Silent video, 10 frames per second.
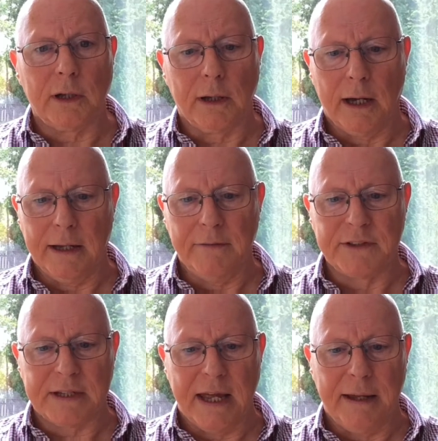
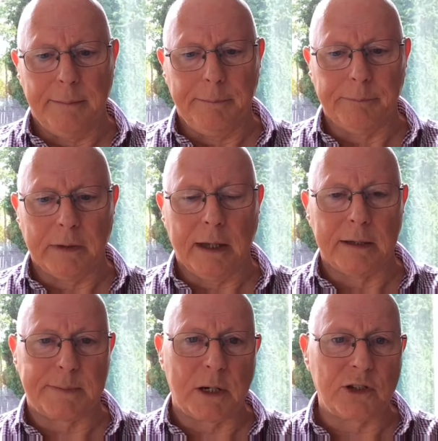lives,
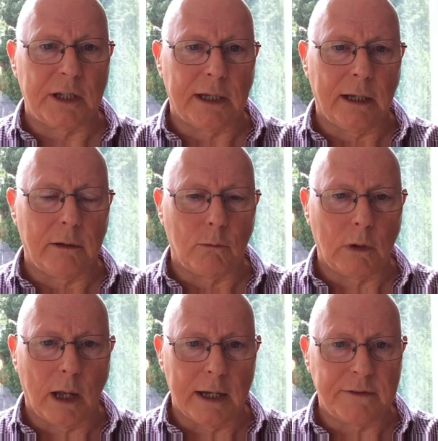especially the
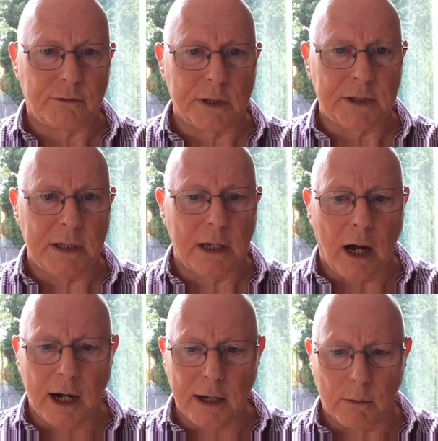lives written in
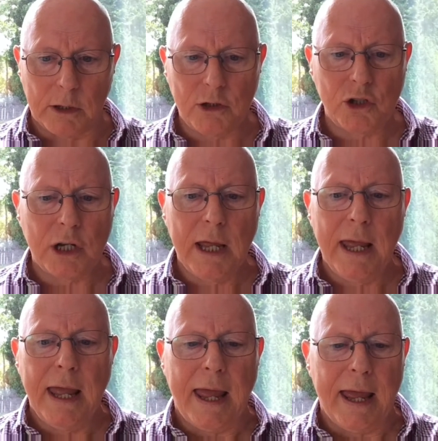Irish,
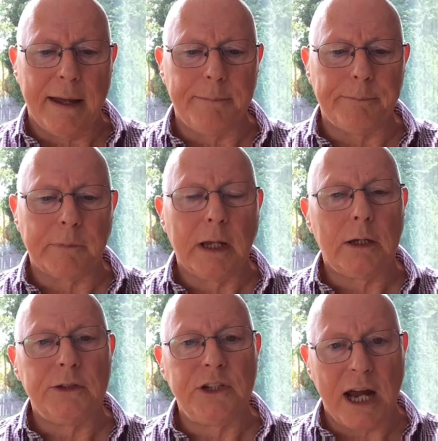um,
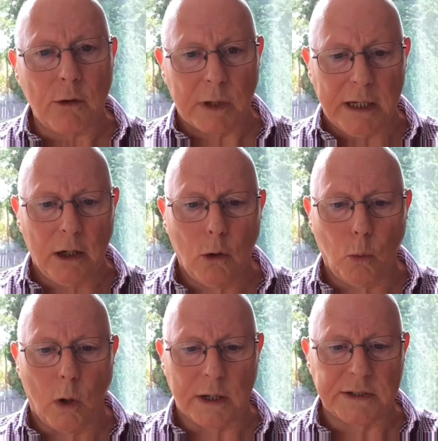Derry
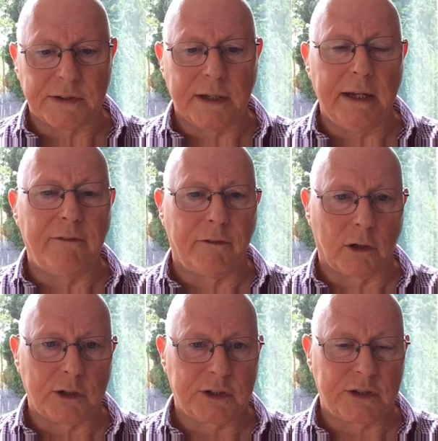was the
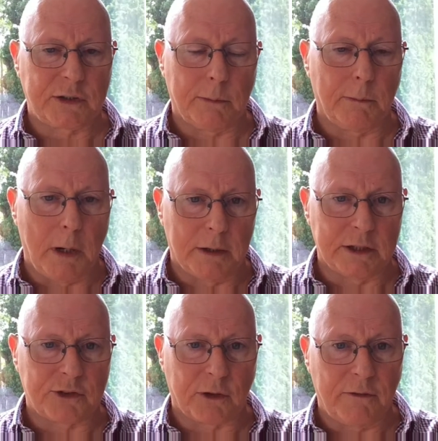first
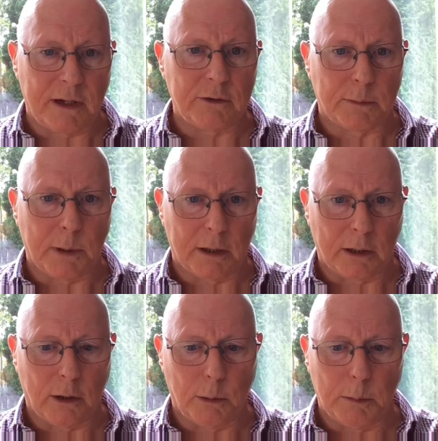monastery founded by
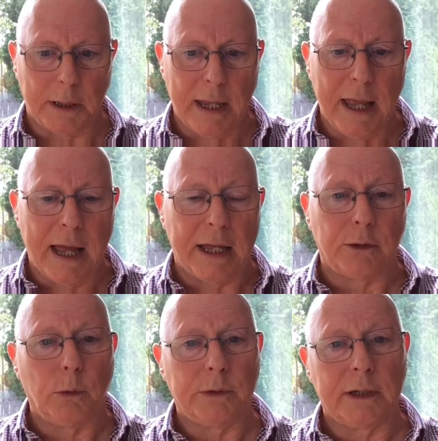Columba and
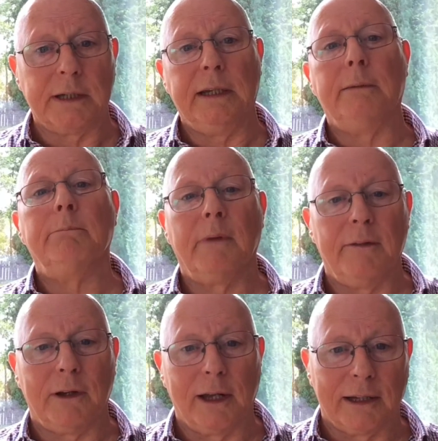the one that he,
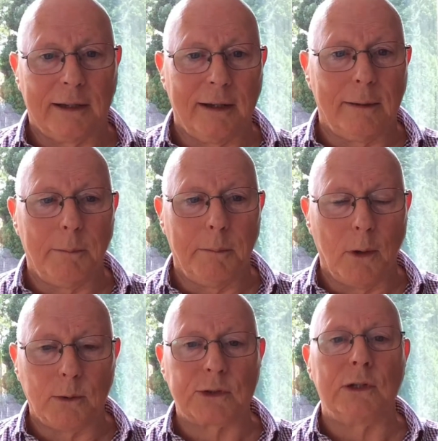if you like,
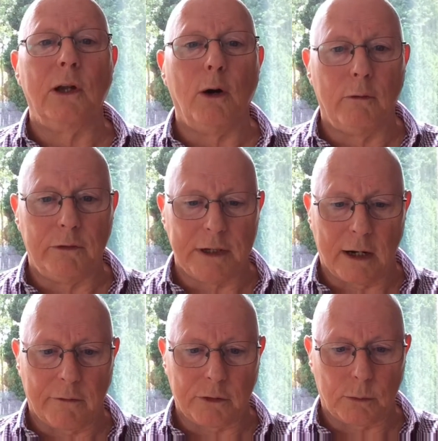most loved
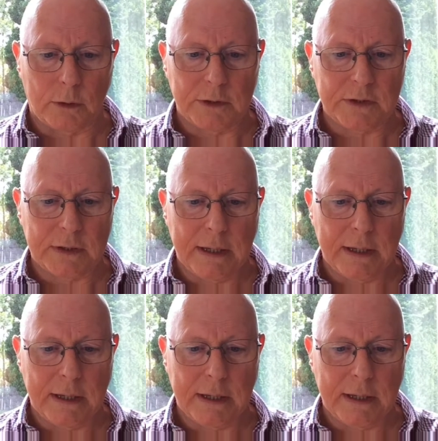afterwards.